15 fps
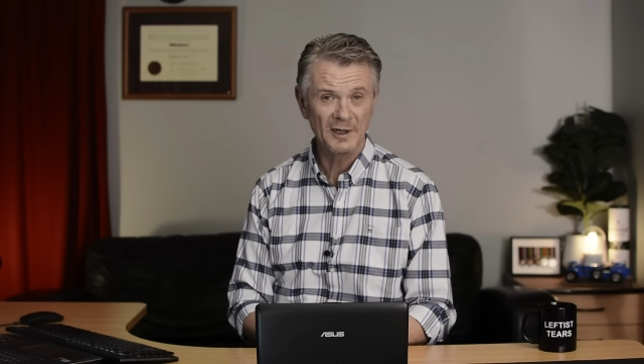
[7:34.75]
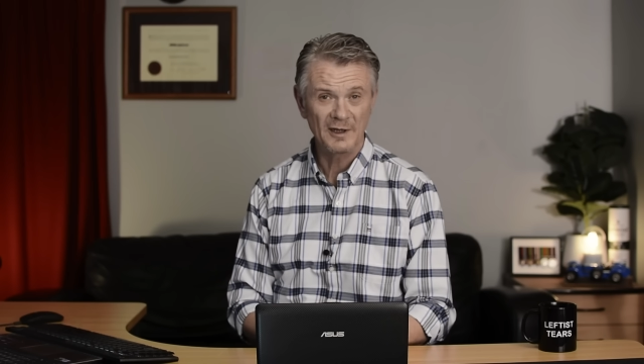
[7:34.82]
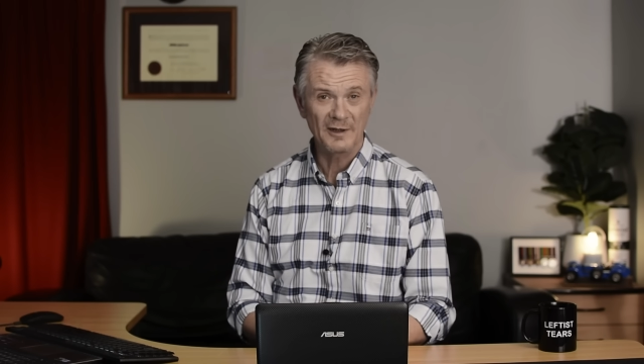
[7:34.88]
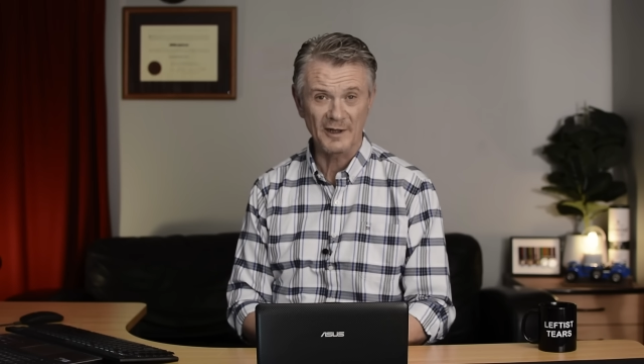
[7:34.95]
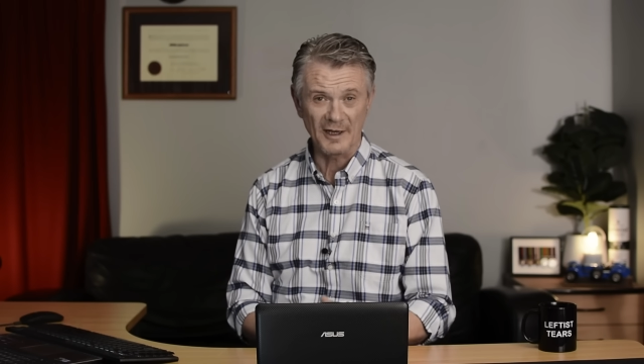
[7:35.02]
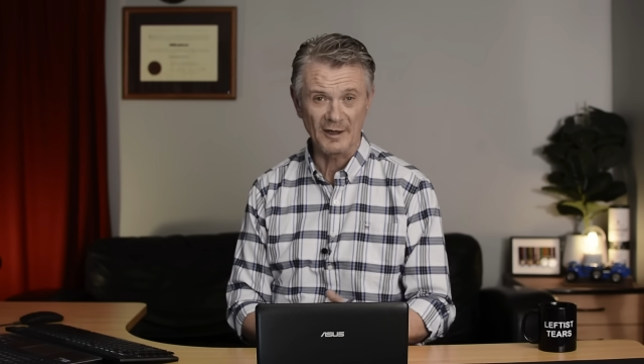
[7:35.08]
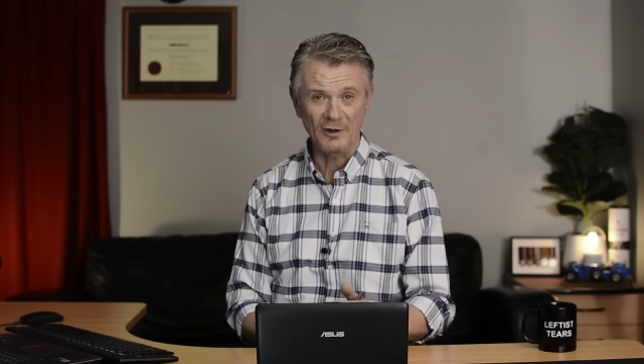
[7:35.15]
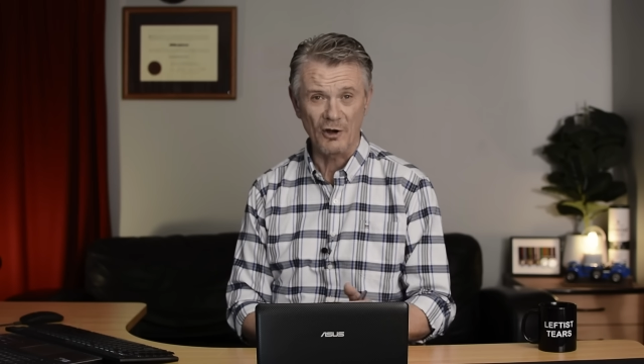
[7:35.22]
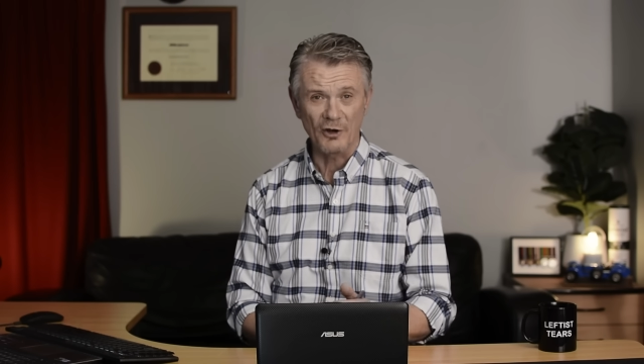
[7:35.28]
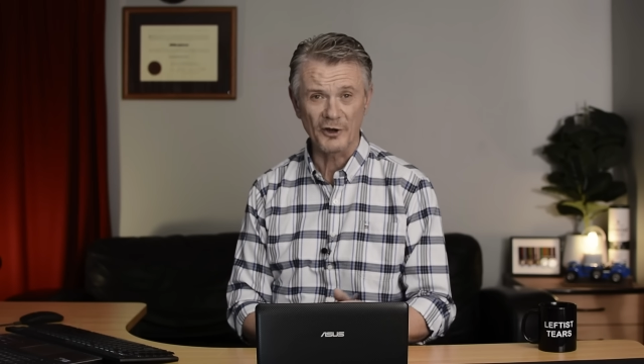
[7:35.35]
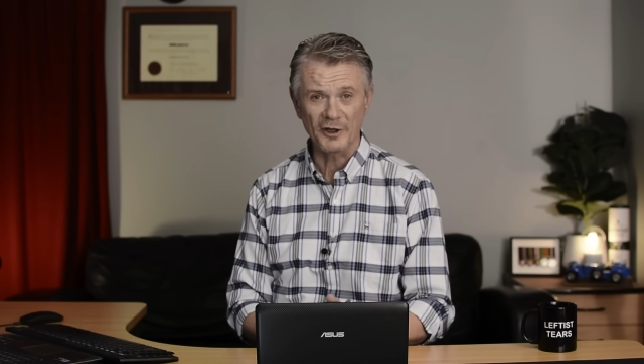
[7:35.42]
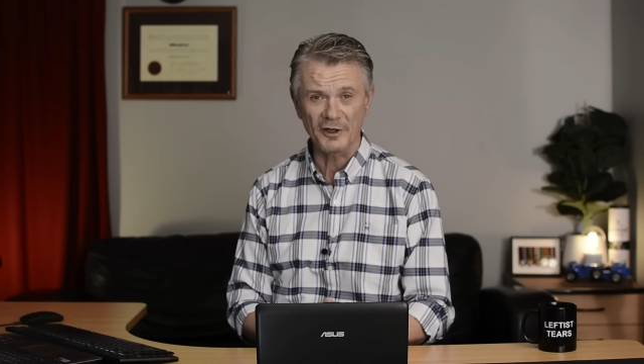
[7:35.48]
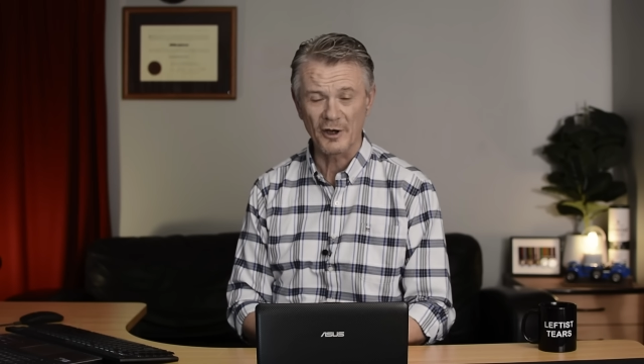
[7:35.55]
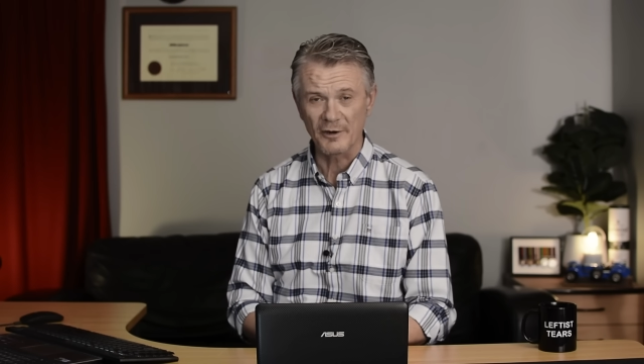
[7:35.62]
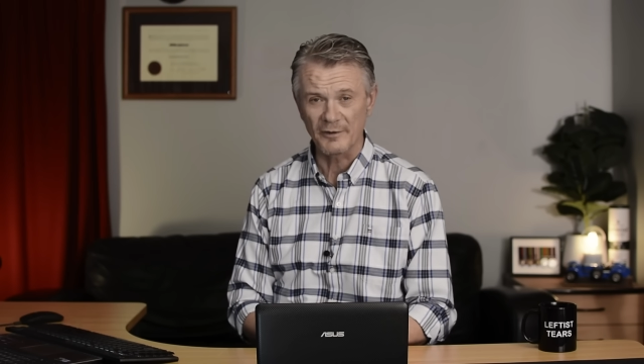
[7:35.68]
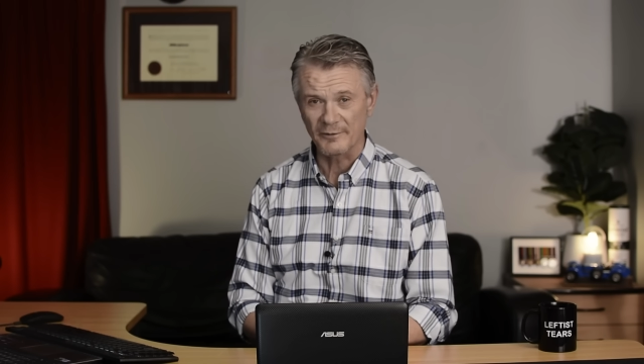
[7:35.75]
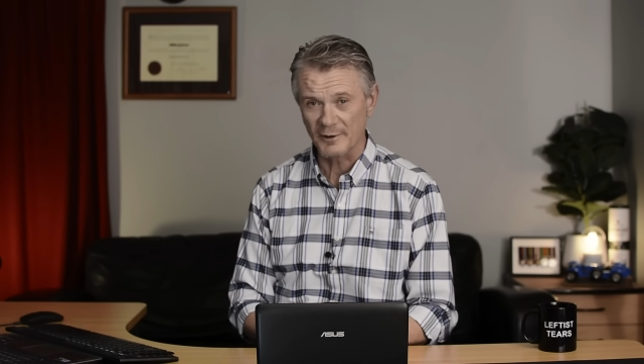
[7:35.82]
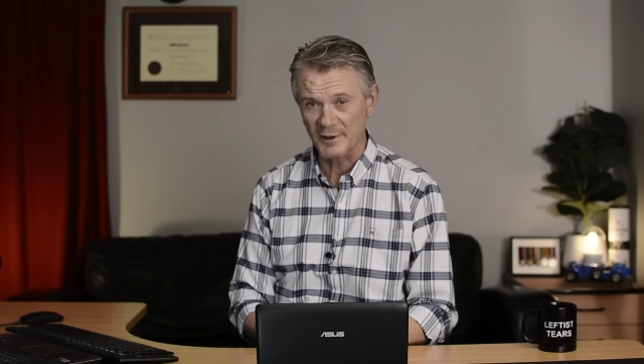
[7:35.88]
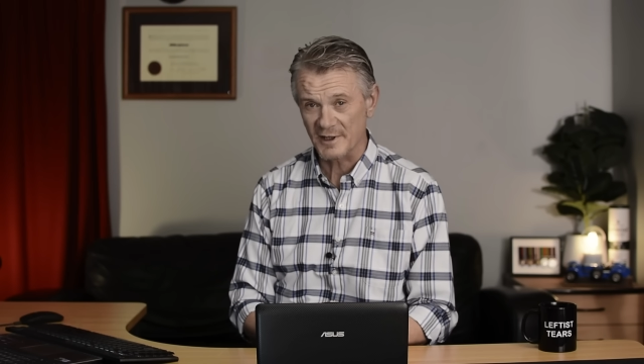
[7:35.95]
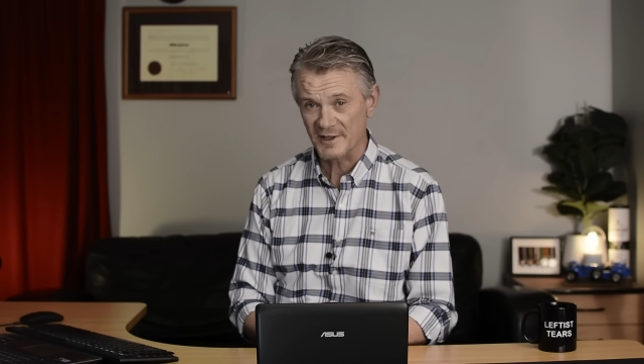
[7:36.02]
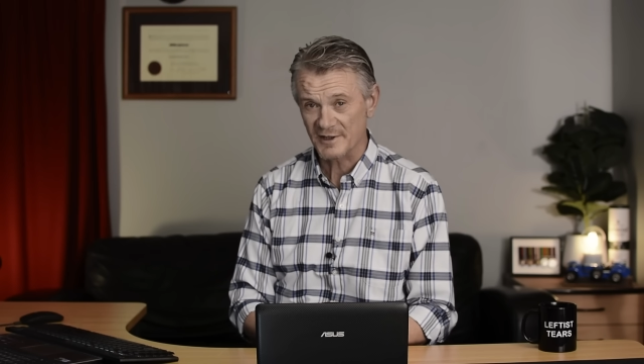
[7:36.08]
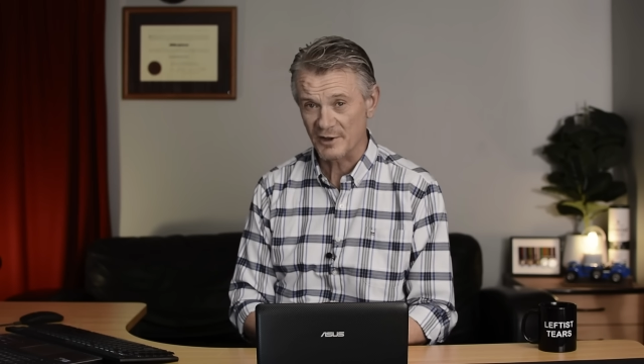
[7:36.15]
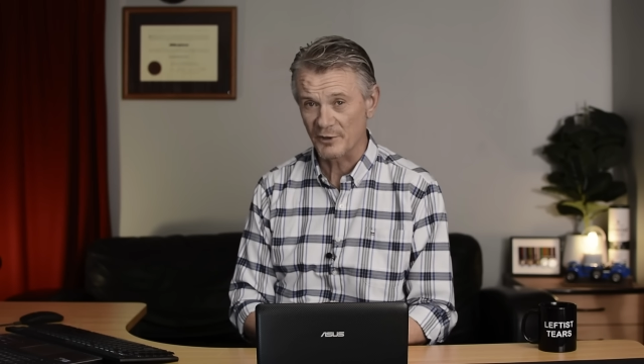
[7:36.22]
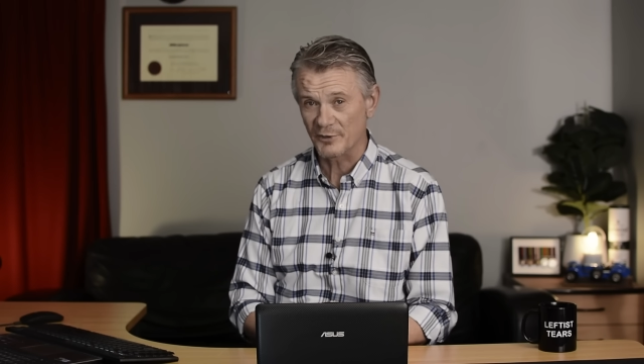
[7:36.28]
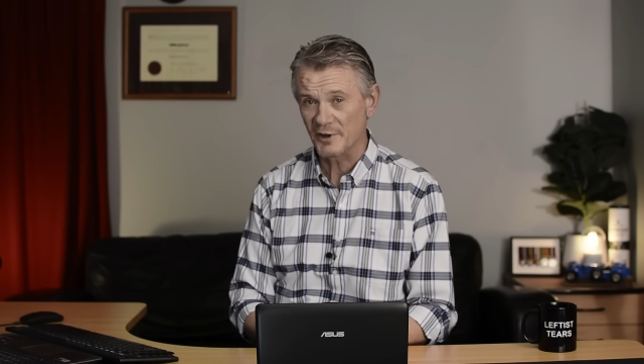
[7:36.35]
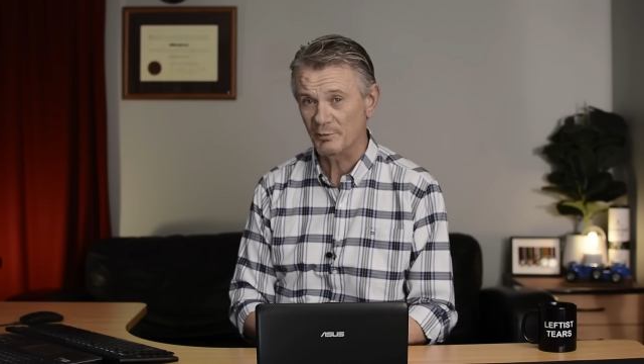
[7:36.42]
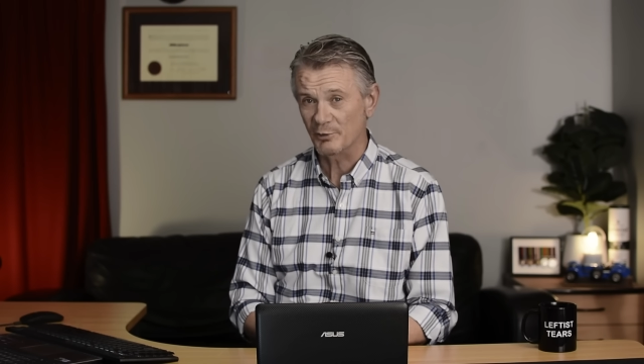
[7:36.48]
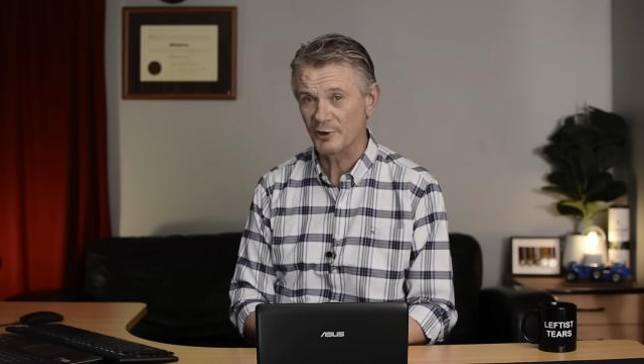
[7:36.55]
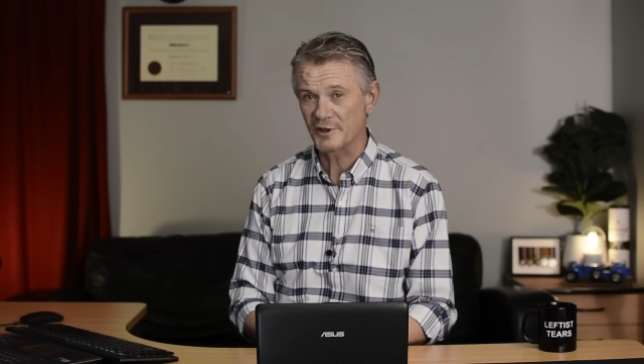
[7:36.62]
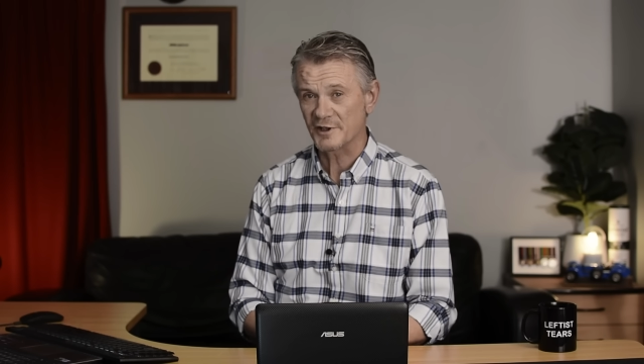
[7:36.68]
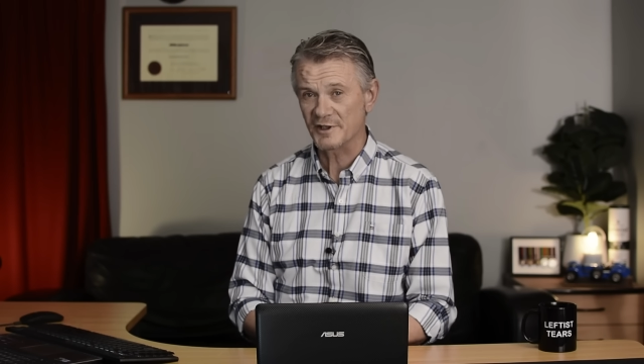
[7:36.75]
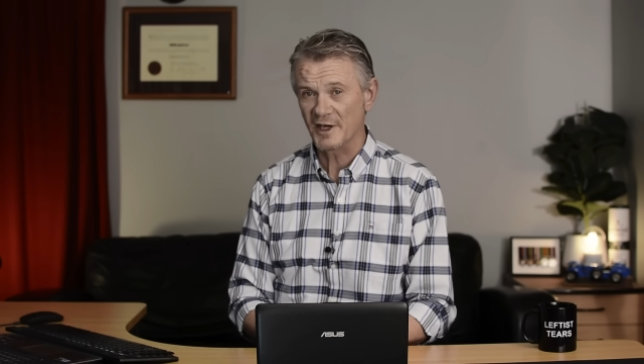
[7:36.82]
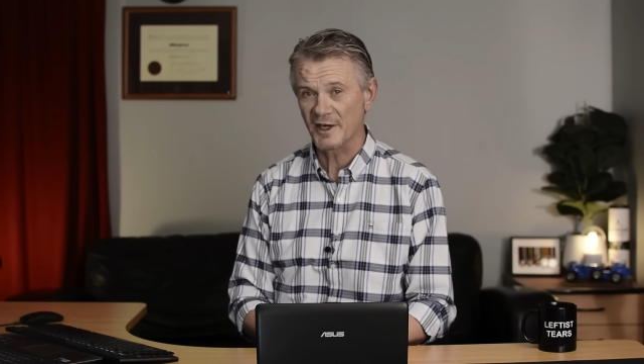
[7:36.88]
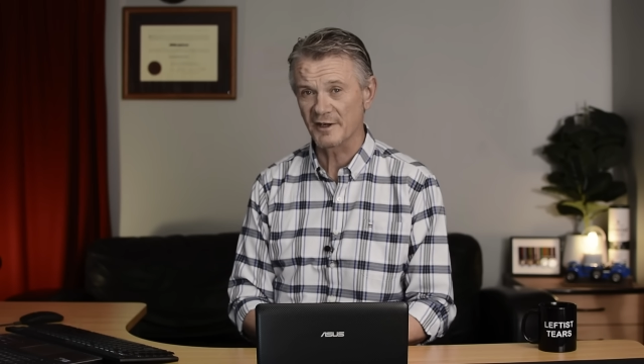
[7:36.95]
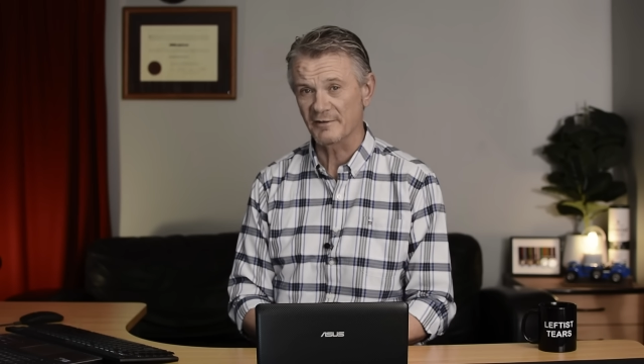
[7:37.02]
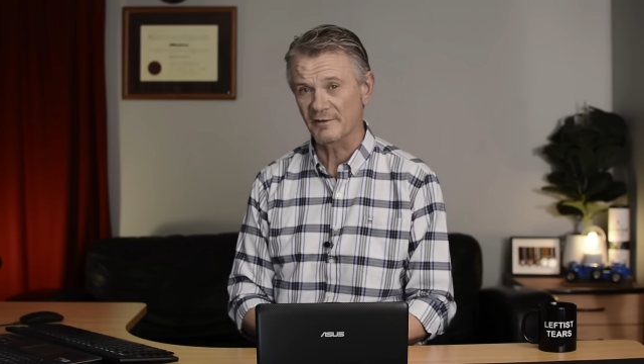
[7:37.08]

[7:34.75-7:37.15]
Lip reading: that long ago freely sold their British native